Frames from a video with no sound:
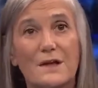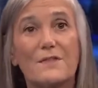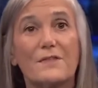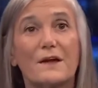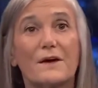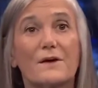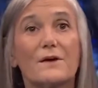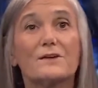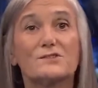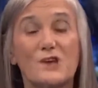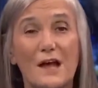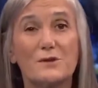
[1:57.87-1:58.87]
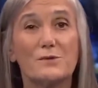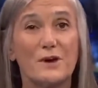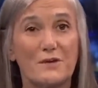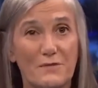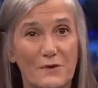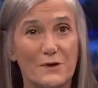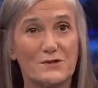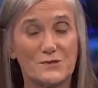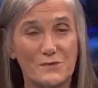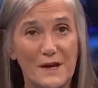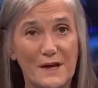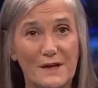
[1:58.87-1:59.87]
their January
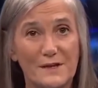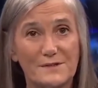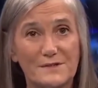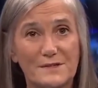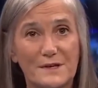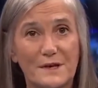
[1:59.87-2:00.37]
1st raise.